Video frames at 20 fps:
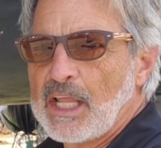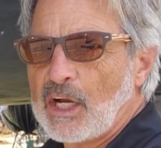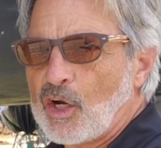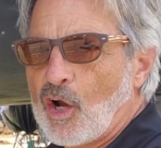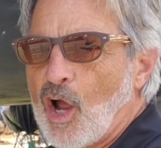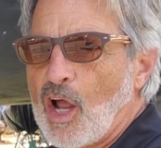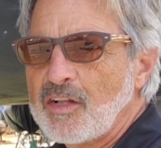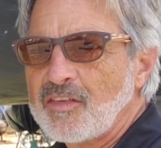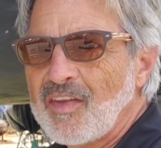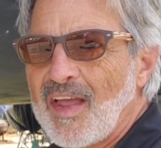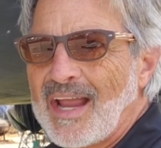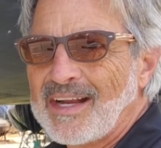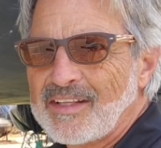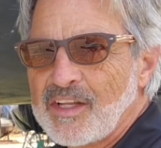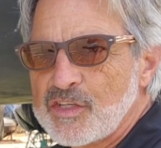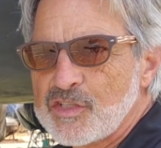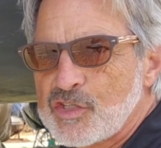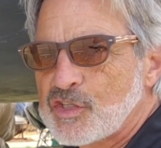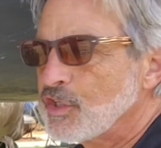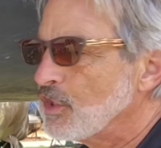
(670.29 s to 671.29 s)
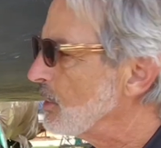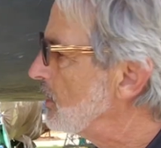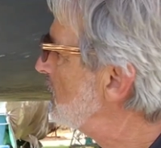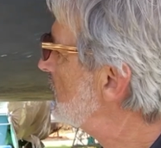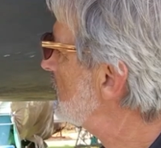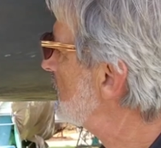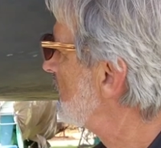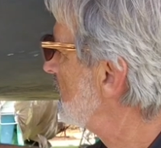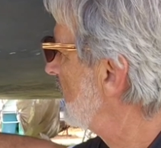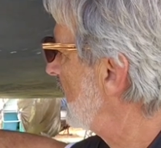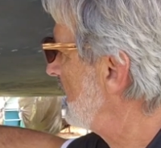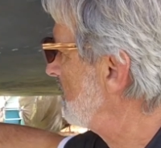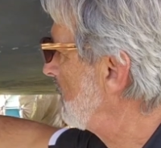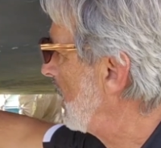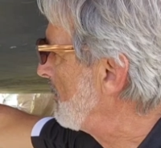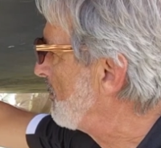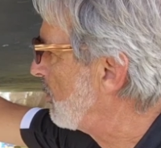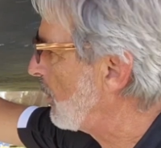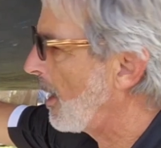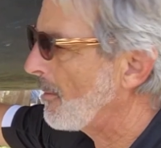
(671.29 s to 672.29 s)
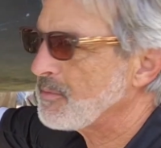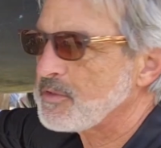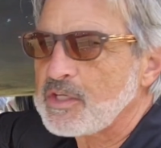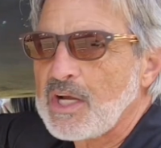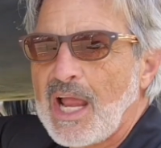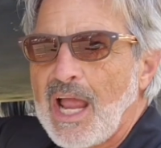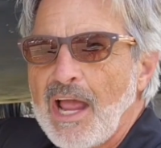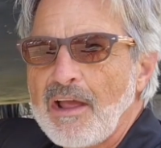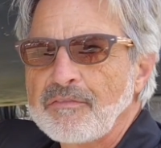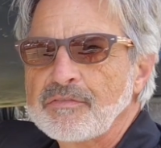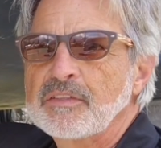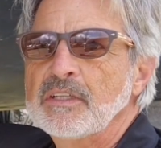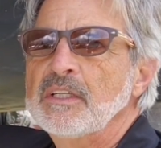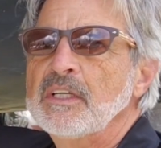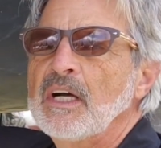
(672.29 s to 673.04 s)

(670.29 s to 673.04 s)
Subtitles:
contact is good, and my prop shaft